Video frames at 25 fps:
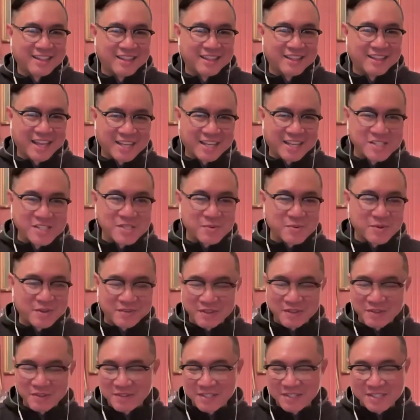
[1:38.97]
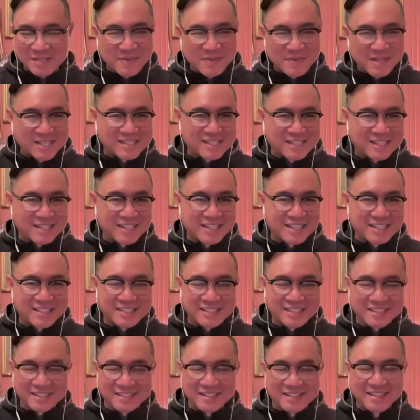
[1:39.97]
a lane swerving resume as i like
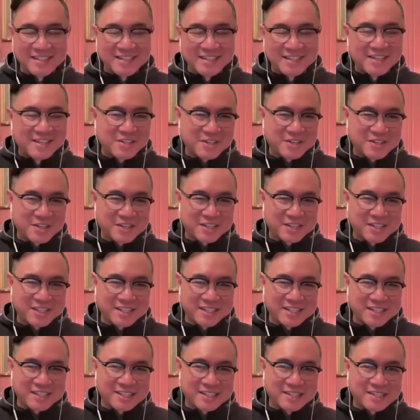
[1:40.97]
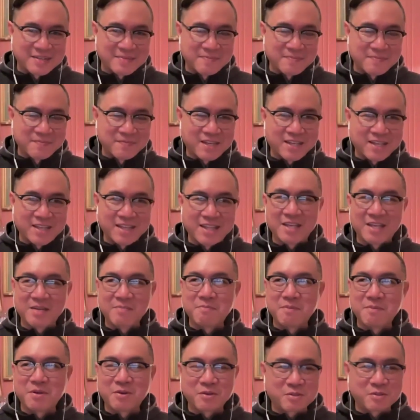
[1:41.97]
to call it um, i think
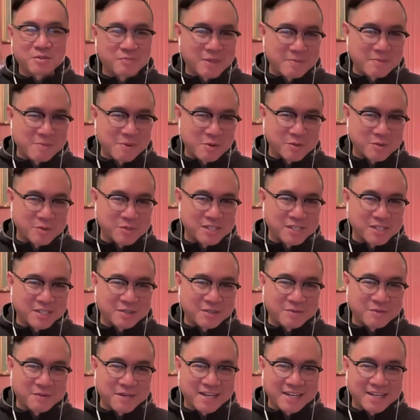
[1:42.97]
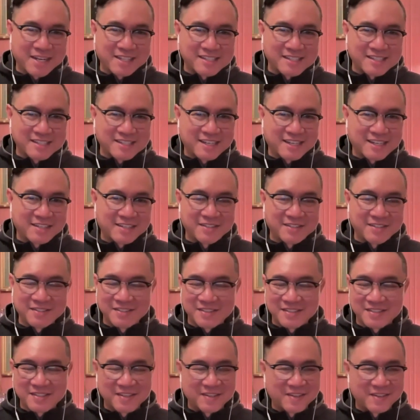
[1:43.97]
it mirrors my motorcycle riding style
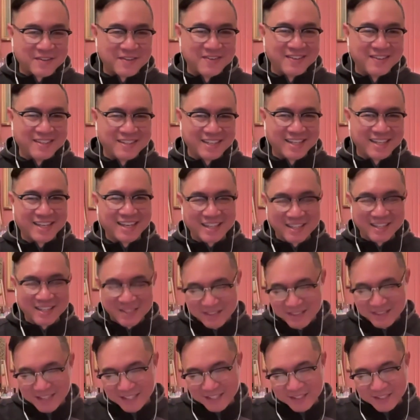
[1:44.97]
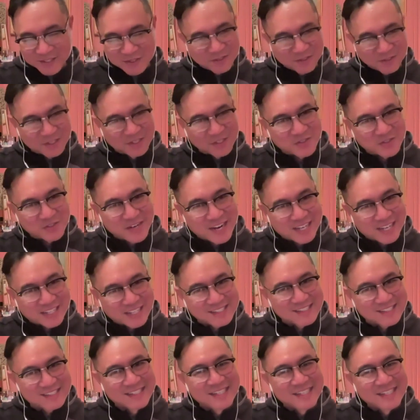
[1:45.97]
so that totally
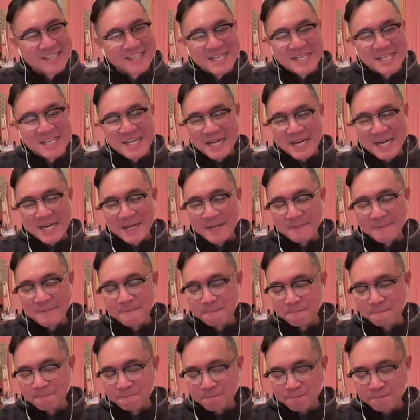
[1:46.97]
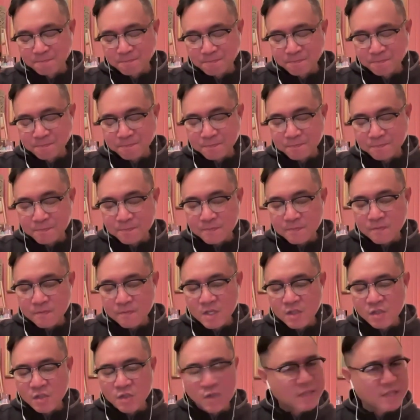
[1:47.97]
tracks um,
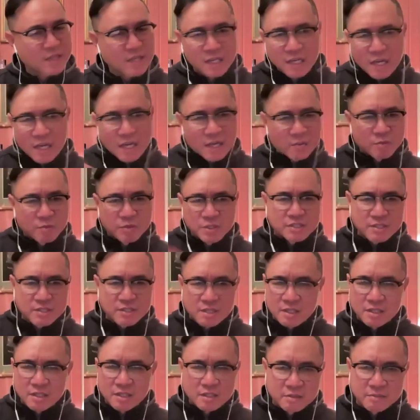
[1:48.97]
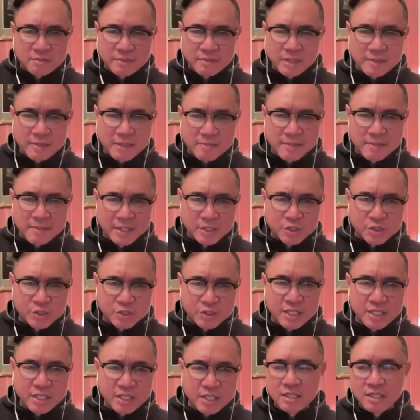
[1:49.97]
so i thought i would just talk a little bit about my
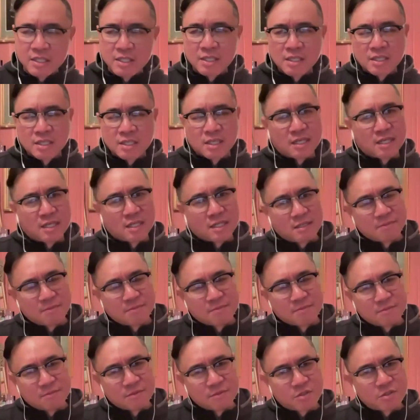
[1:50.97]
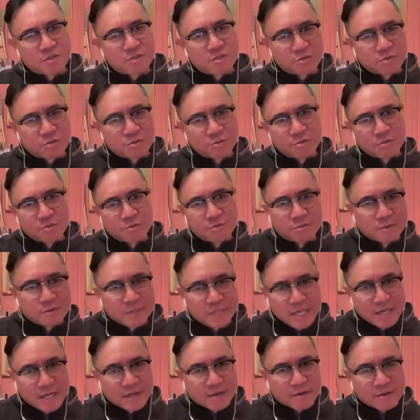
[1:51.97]
journey um, to
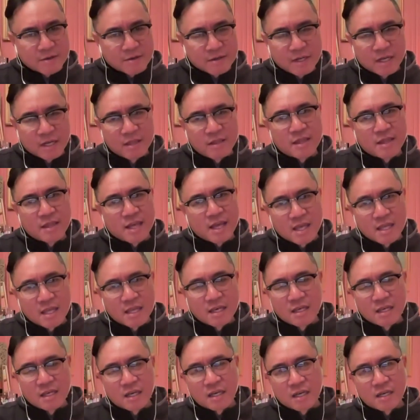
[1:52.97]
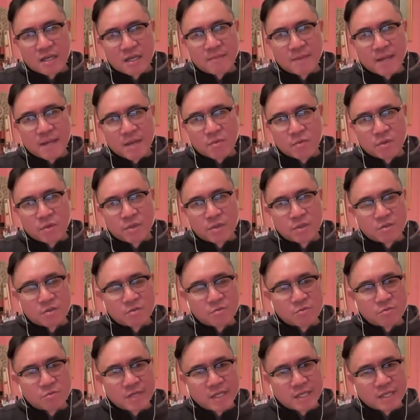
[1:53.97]
hear. And then um, I would
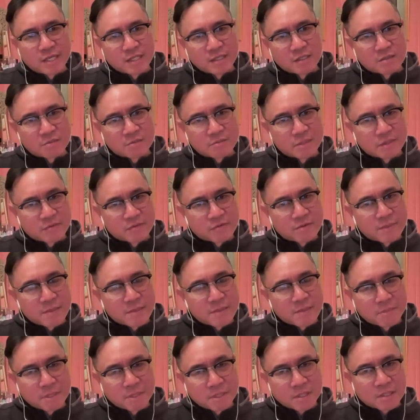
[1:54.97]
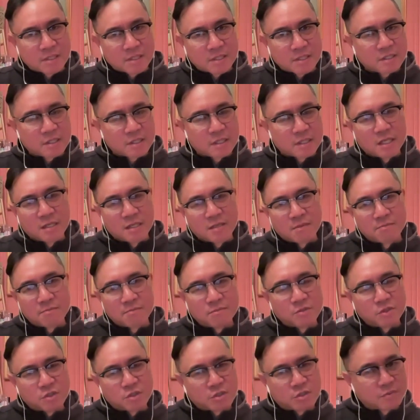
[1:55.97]
read a little bit from my book,
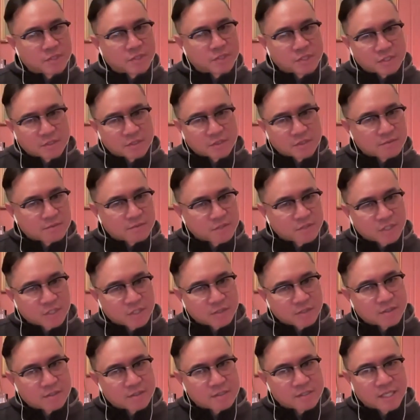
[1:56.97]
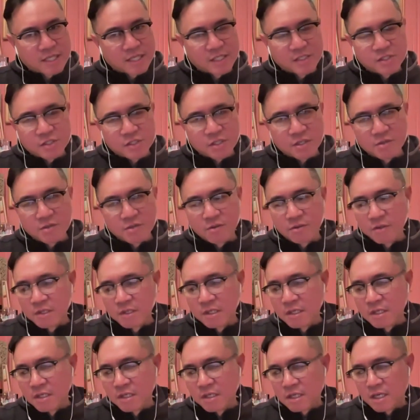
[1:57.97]
um, during which I'll share a slideshow.
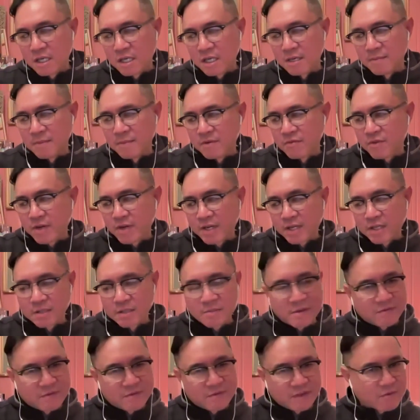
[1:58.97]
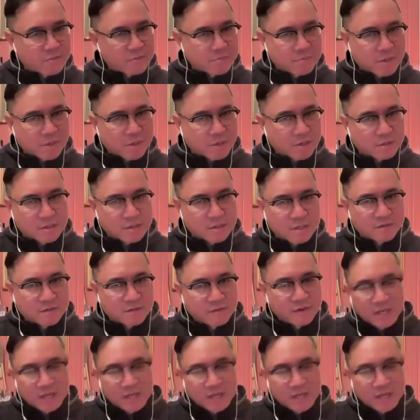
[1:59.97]
Um, and frankly, my favorite part of